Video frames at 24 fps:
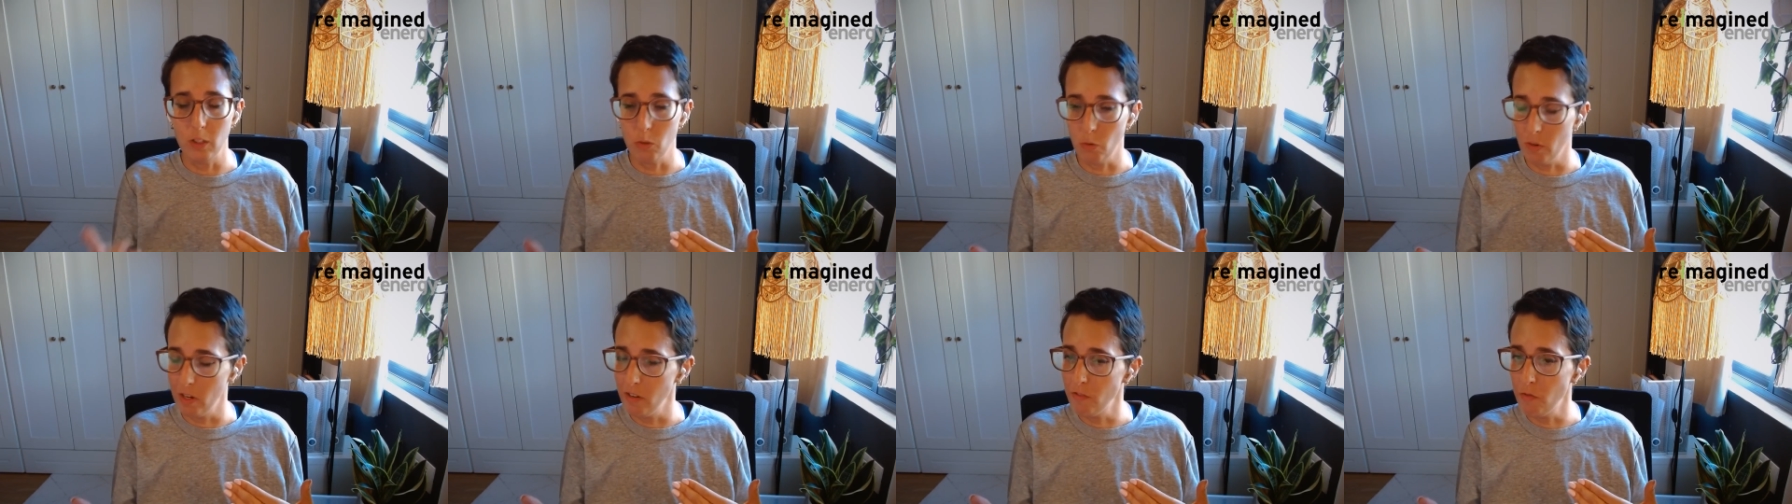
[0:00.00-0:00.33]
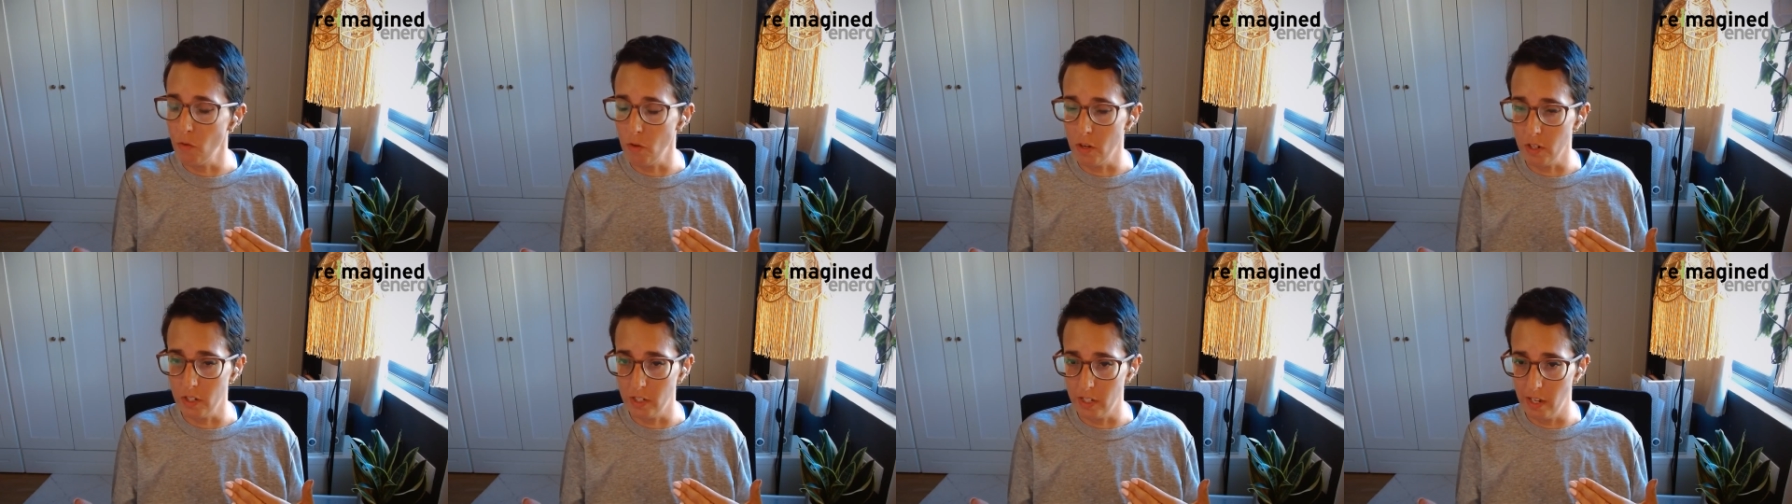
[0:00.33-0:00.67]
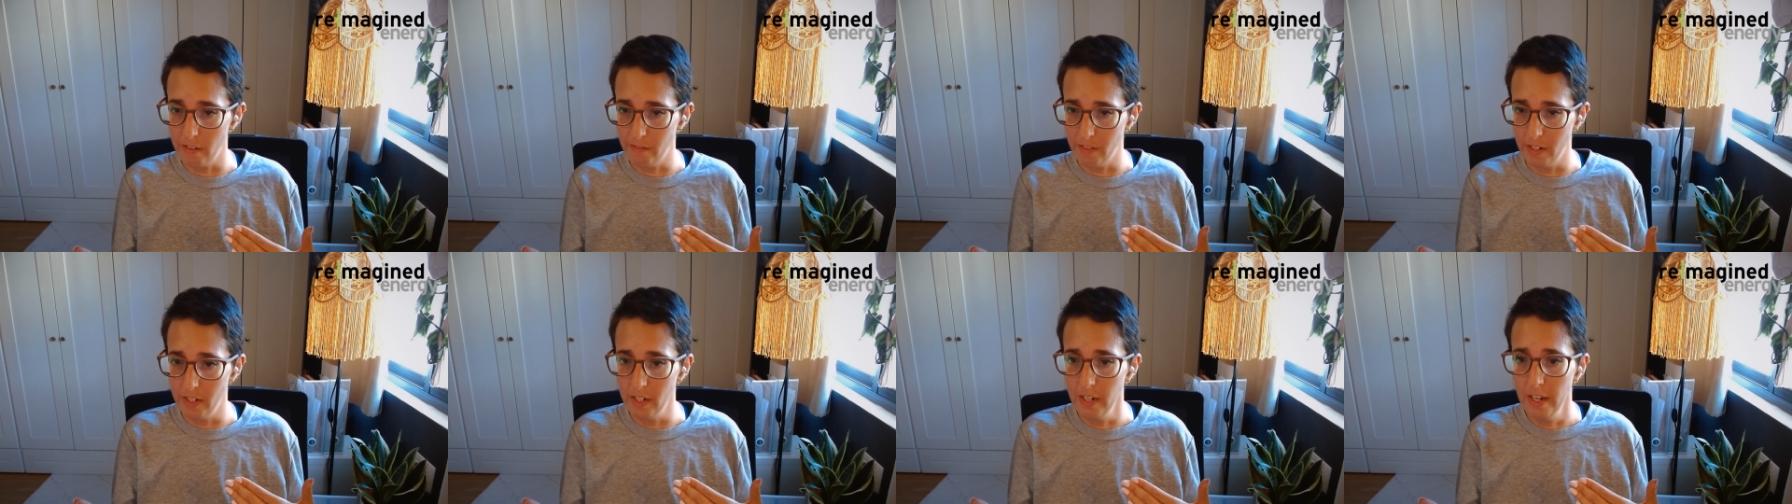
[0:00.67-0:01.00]

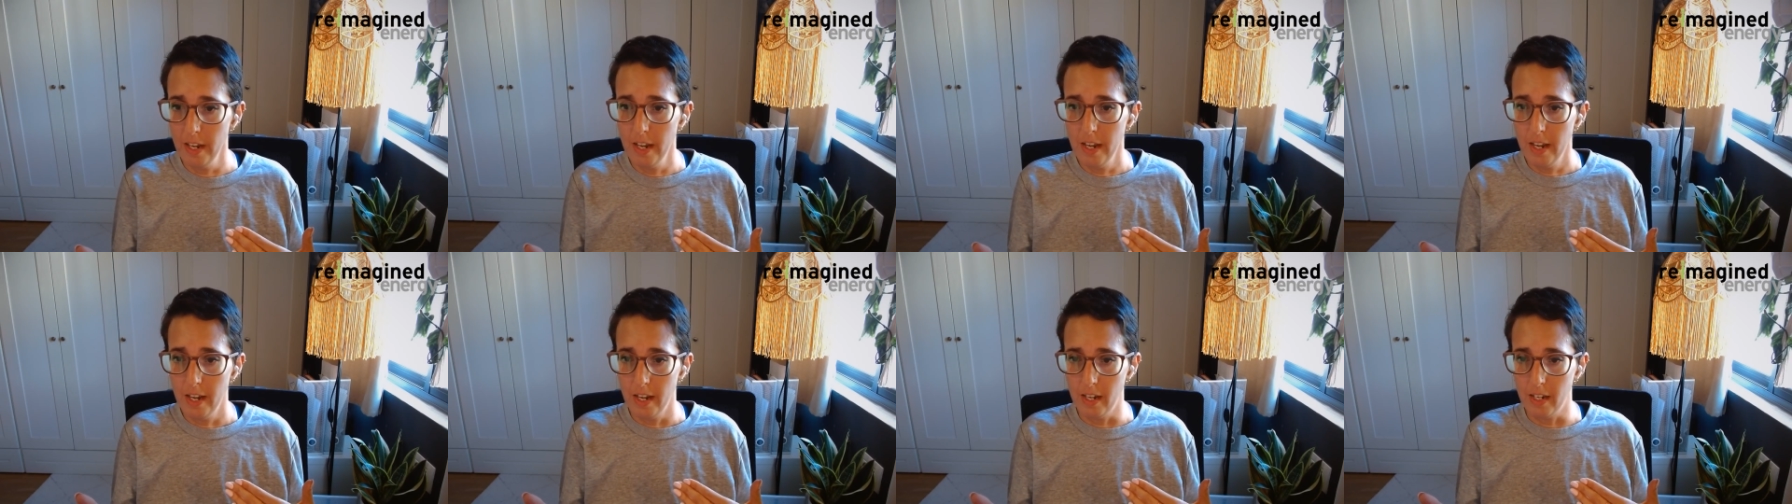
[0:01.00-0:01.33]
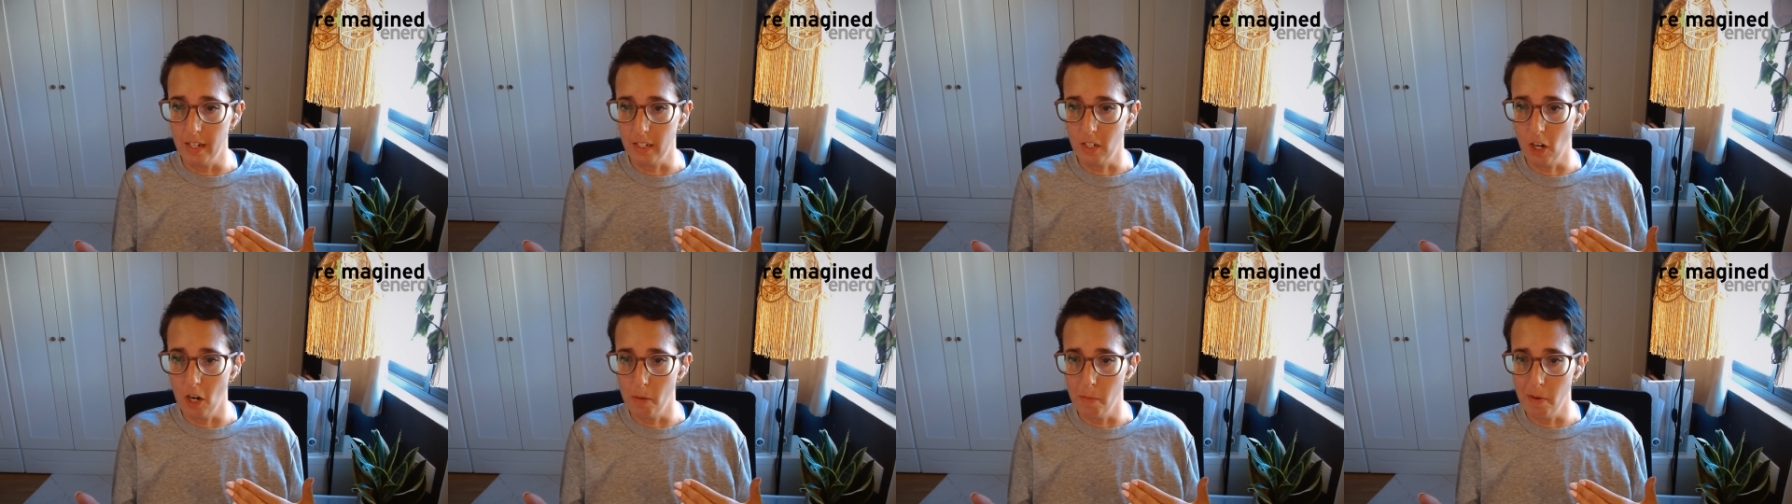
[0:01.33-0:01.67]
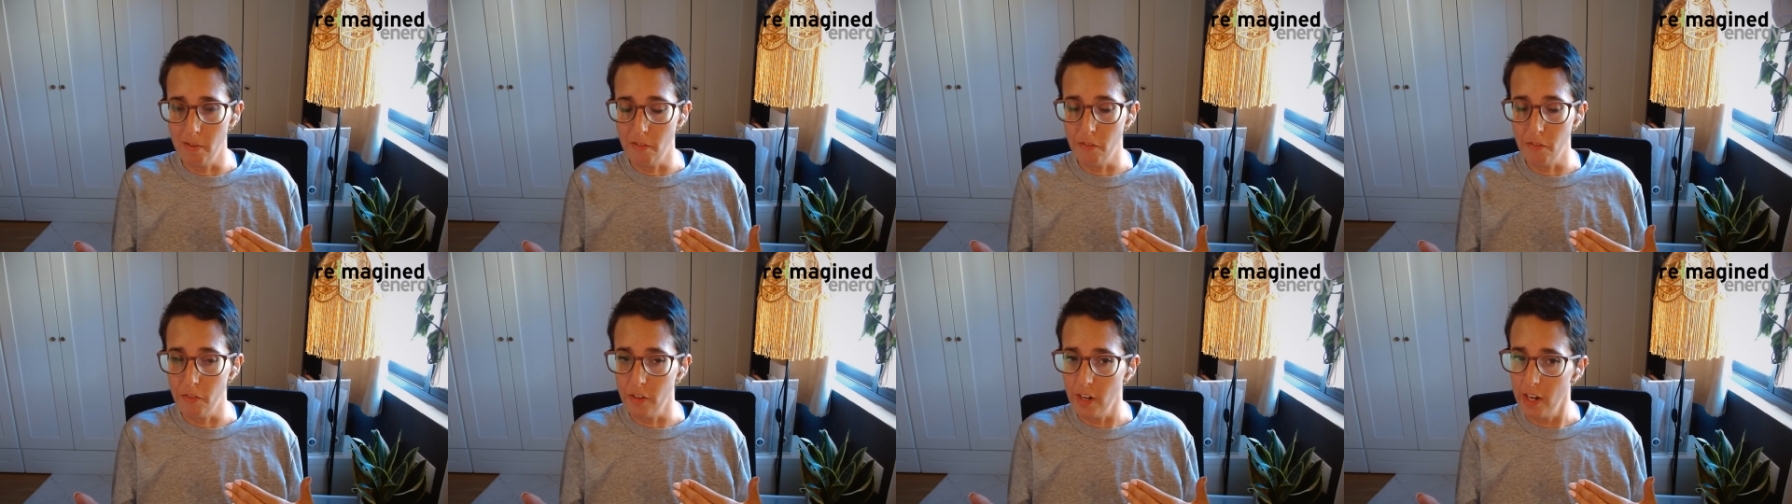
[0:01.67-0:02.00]
24/7
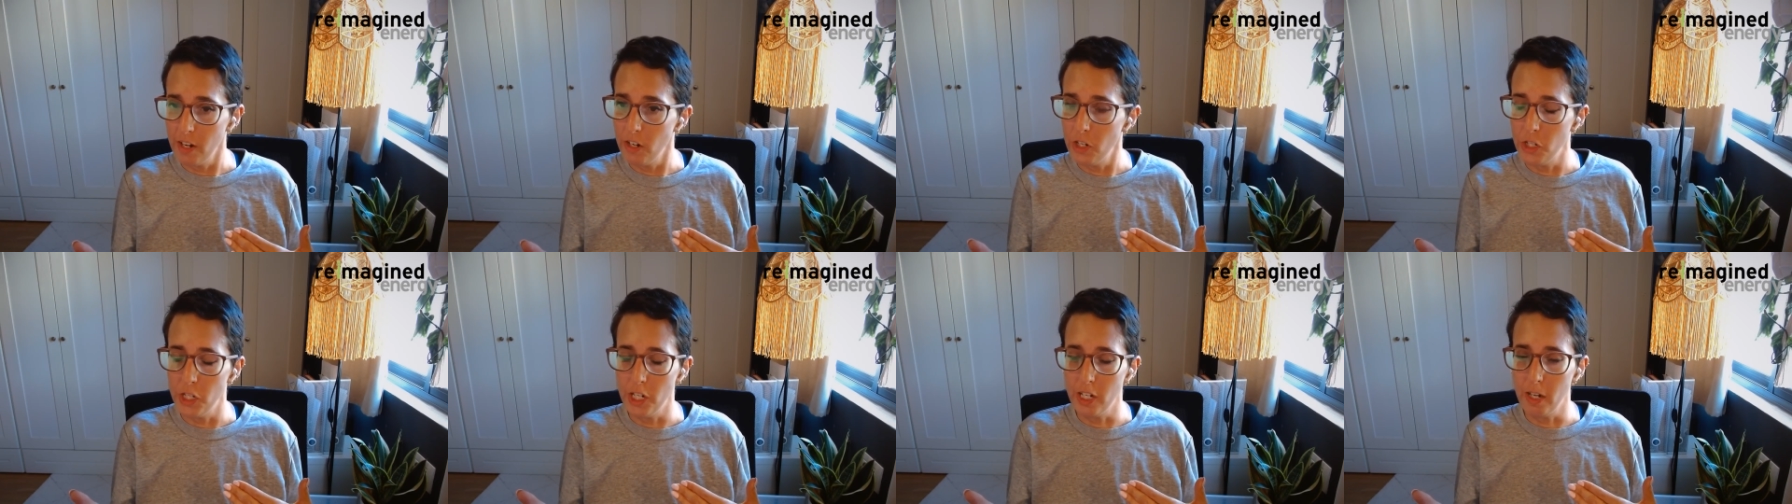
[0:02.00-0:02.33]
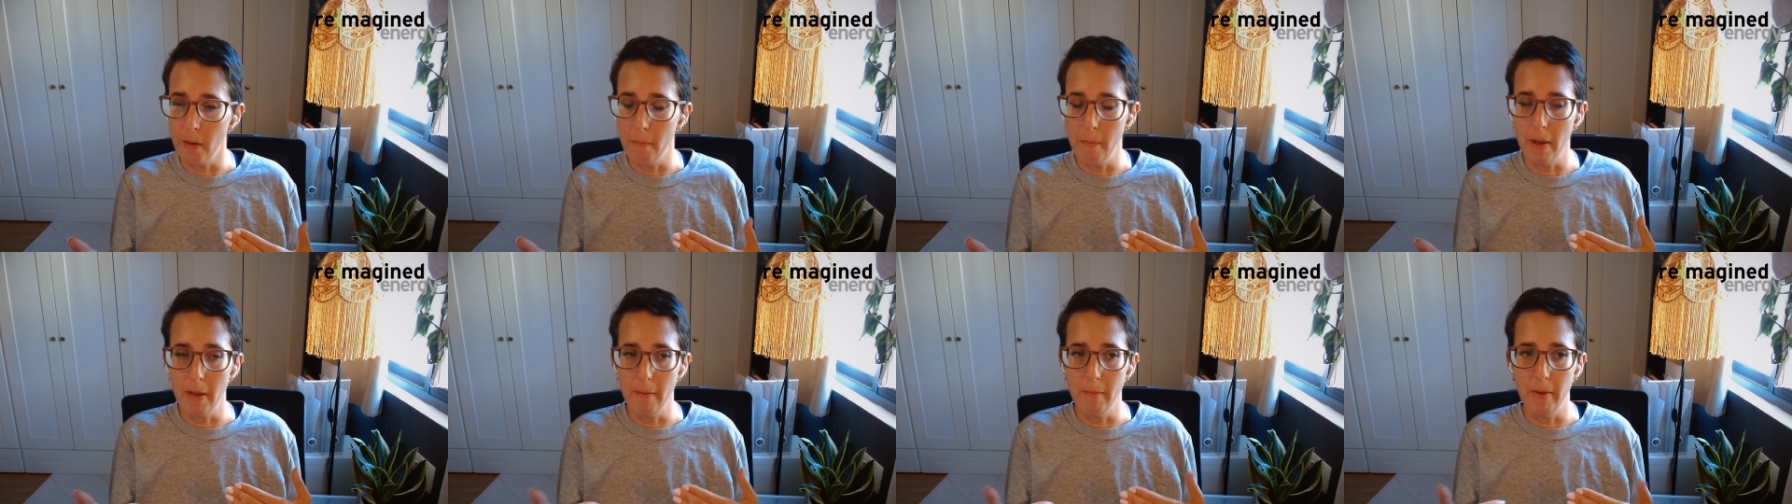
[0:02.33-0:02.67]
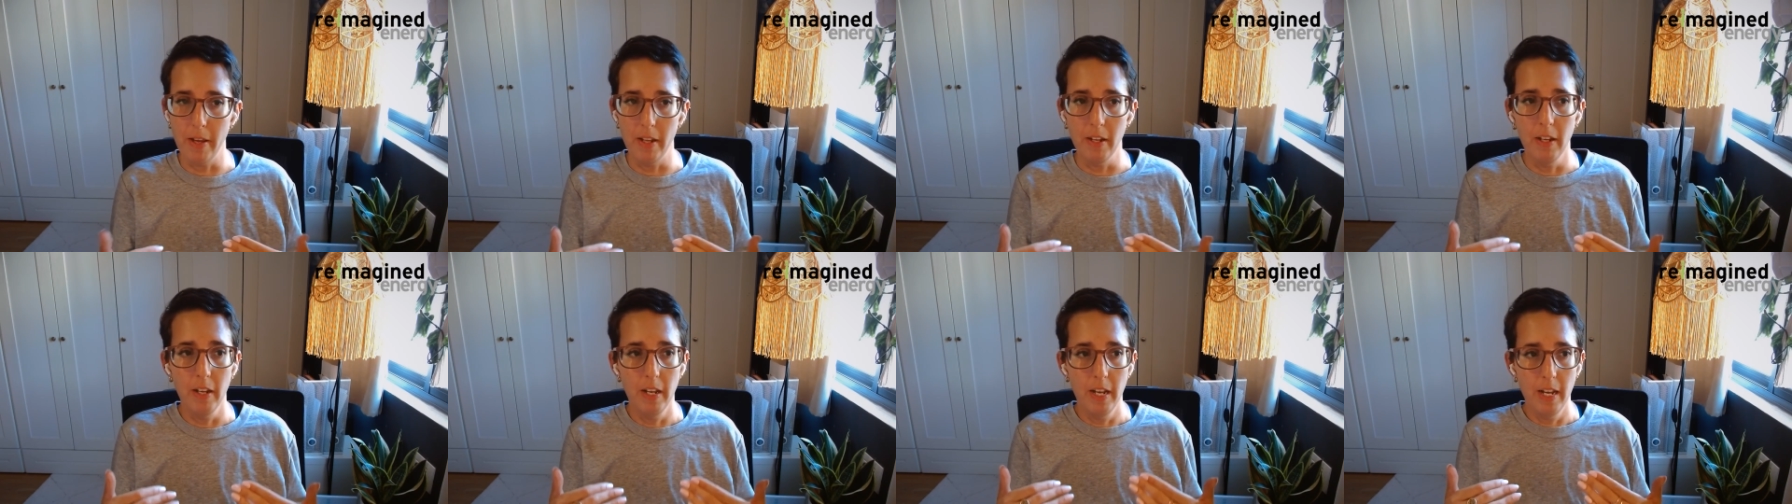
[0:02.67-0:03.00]
carbon-free energy
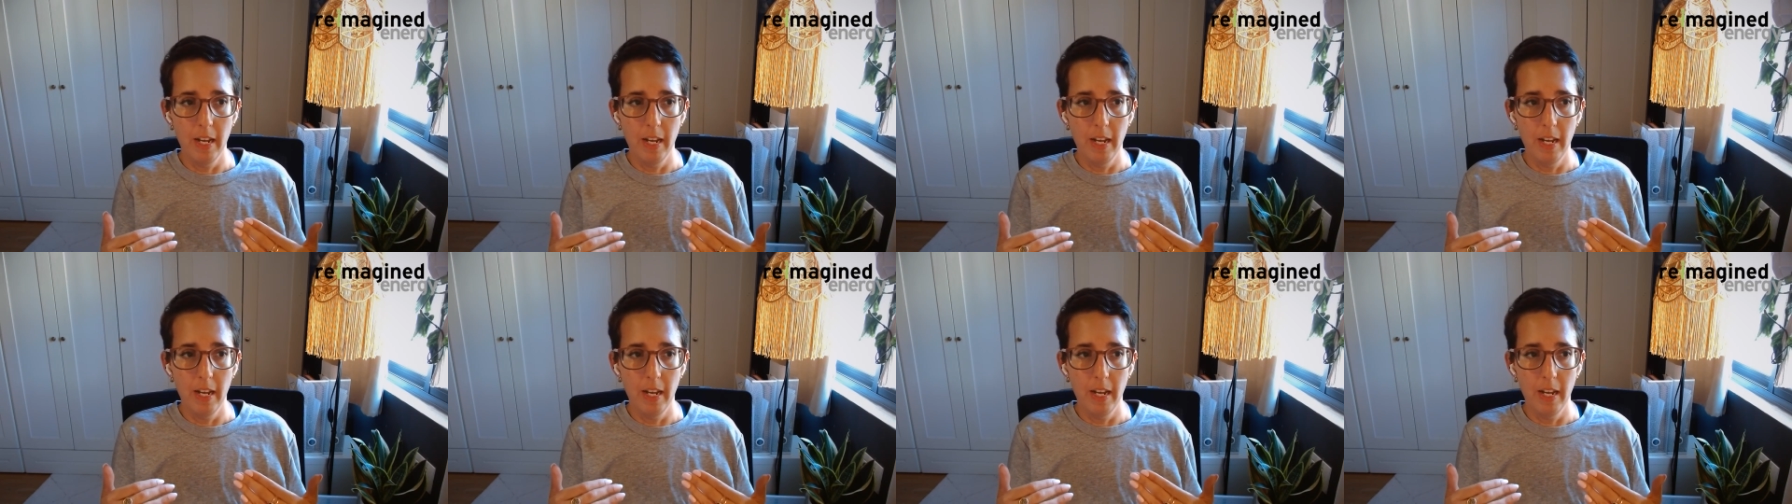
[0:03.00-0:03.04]
commitment.